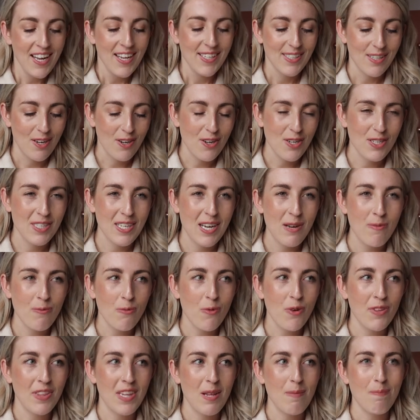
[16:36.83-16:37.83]
So I just didn't
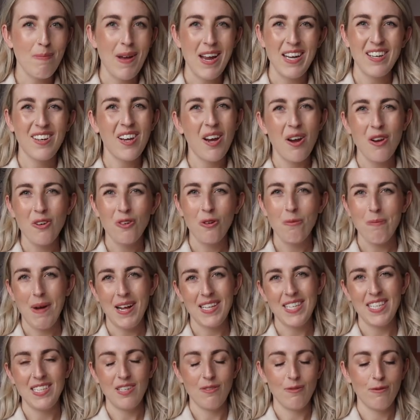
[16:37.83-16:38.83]
want the bed going all
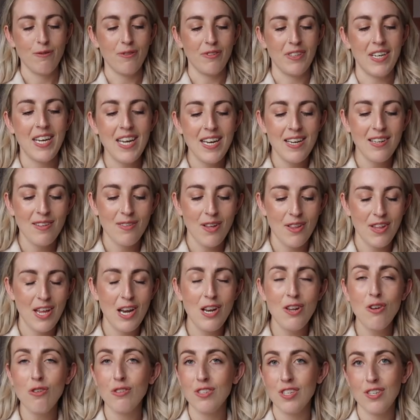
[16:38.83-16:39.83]
matted and funny, but they
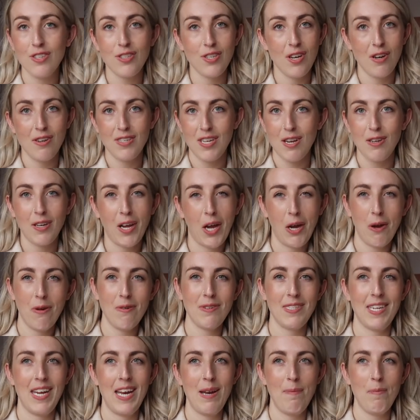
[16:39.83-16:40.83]
looked so, so
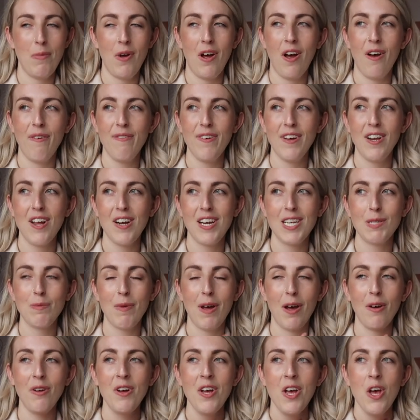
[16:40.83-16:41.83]
cozy. But I feel like as
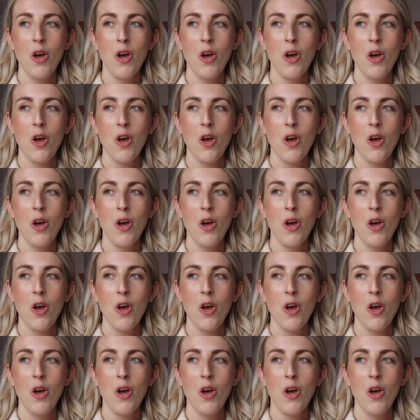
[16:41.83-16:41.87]
well,